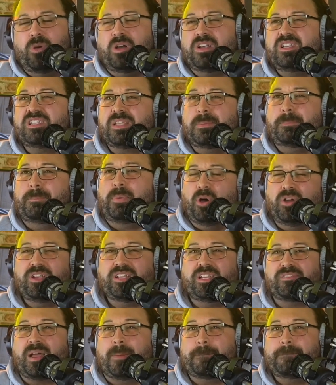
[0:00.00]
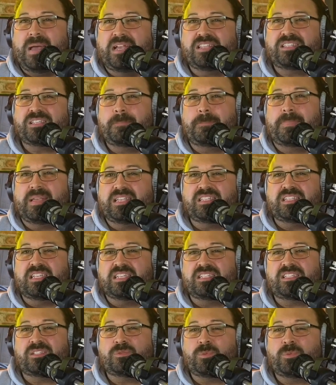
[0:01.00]
What is the point of that Meta
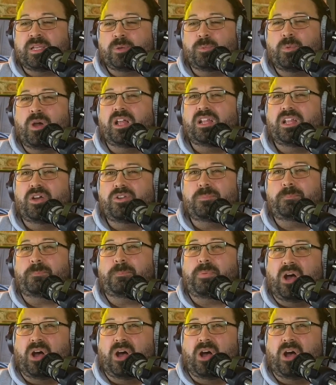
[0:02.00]
Business Suite? What a load of